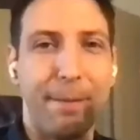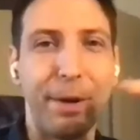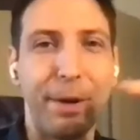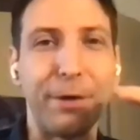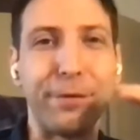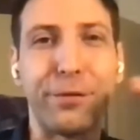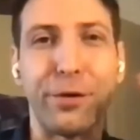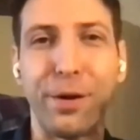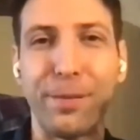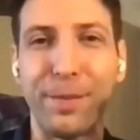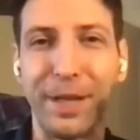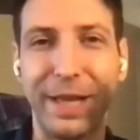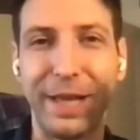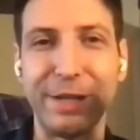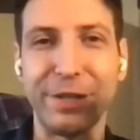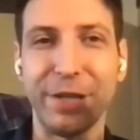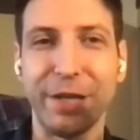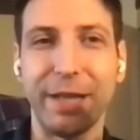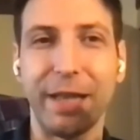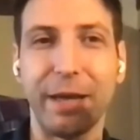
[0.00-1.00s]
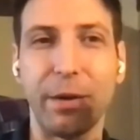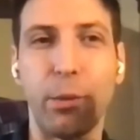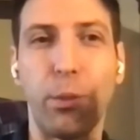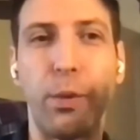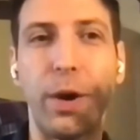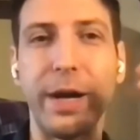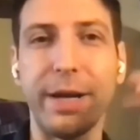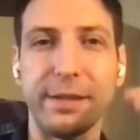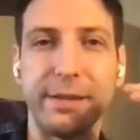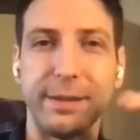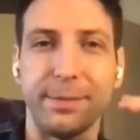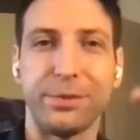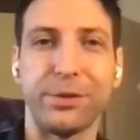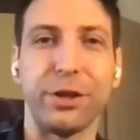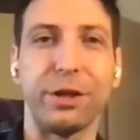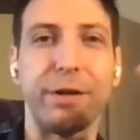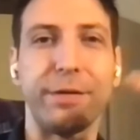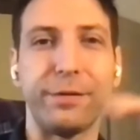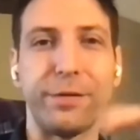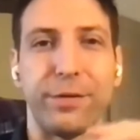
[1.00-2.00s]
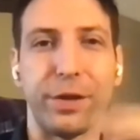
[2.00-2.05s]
the ML formulation. Like, what is observed